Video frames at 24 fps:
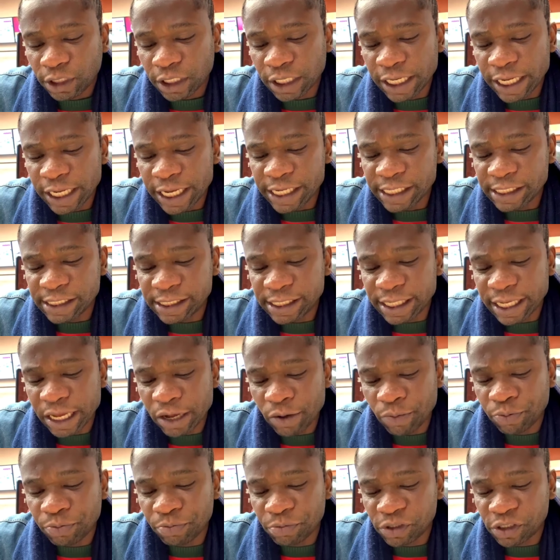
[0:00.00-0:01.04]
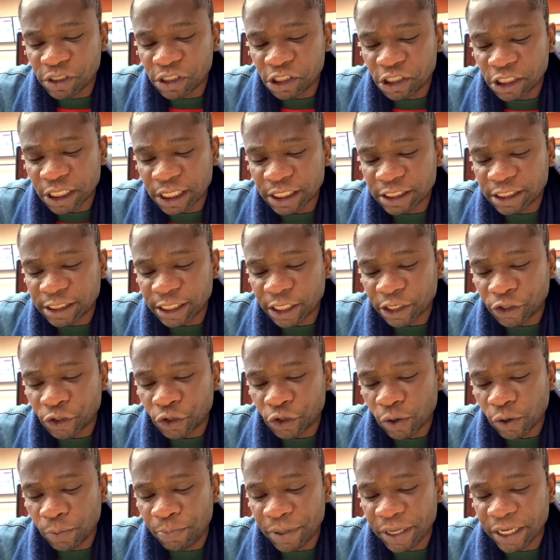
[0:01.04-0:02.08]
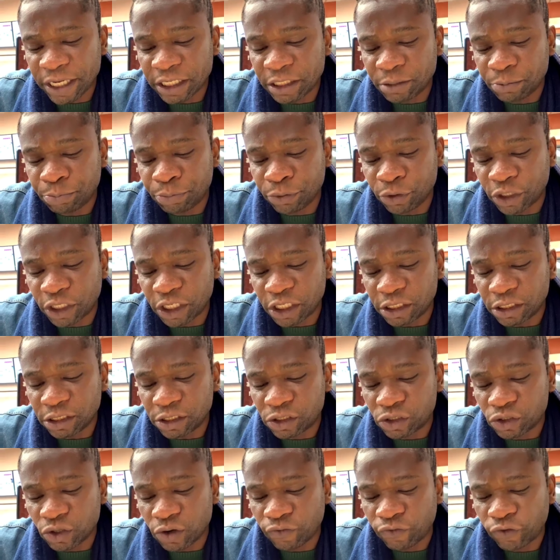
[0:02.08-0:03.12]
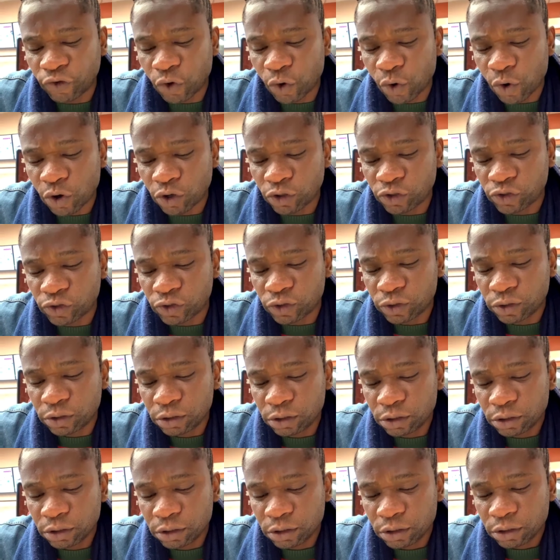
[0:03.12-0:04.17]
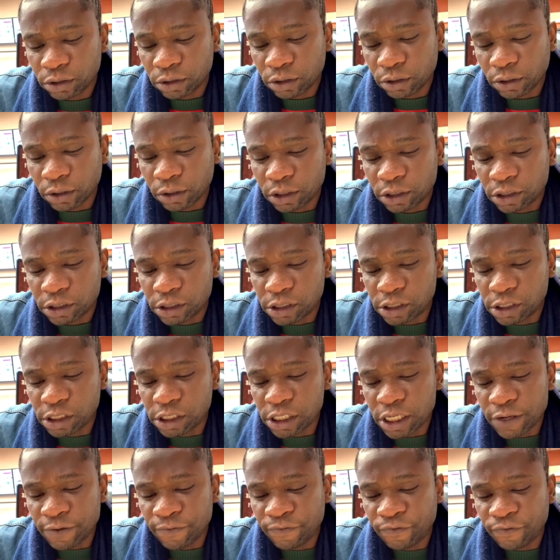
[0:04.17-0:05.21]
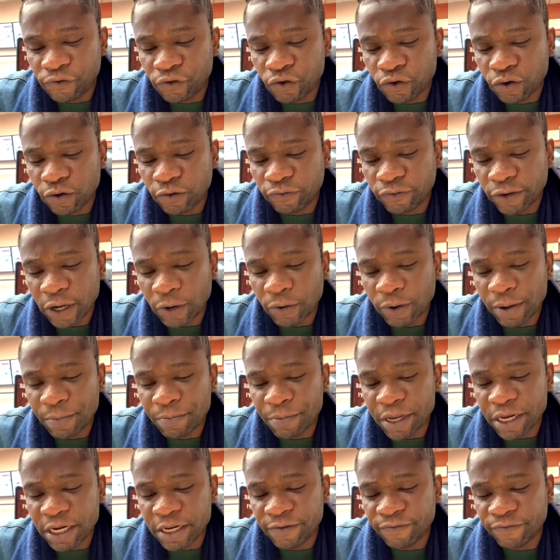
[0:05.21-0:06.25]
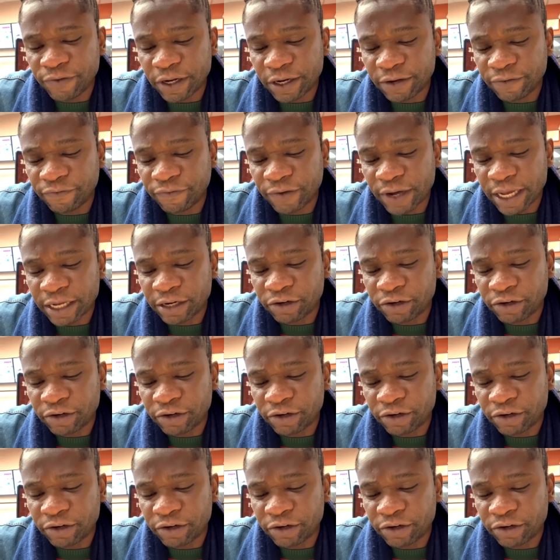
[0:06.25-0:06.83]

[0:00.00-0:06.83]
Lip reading: Ace help musicians secure paid bookings. Of course, see a few of our many verified